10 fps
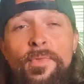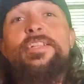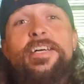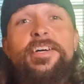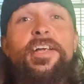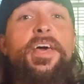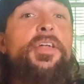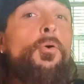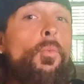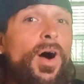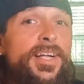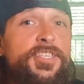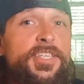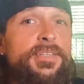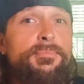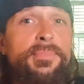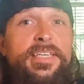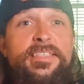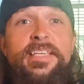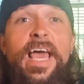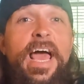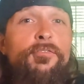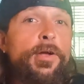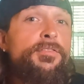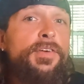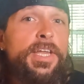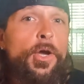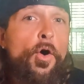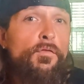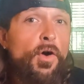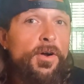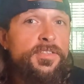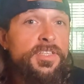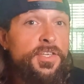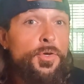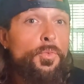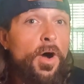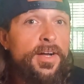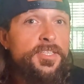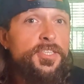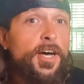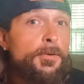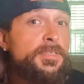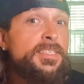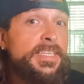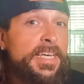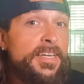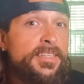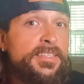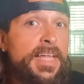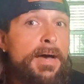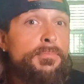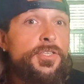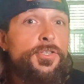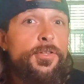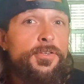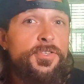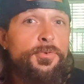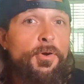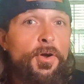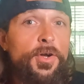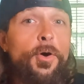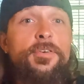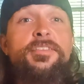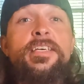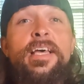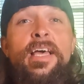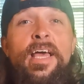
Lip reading: Click on it, watch it, because every video of ours that you watch helps get us that much closer to our goals,